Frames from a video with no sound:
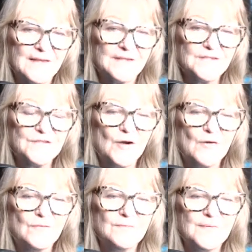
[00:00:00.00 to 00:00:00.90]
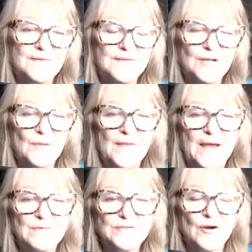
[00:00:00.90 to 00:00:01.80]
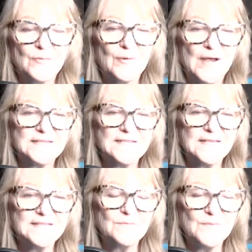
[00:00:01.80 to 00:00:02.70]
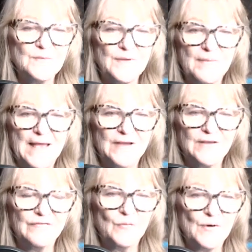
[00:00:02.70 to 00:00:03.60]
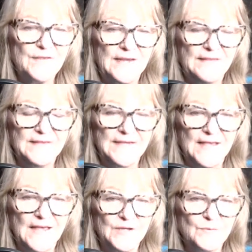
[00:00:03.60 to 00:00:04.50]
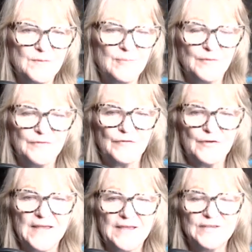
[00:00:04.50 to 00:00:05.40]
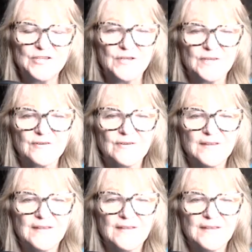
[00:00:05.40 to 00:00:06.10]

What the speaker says: So, that was our process, and we went back and forth, and in the end, we both forgave each other.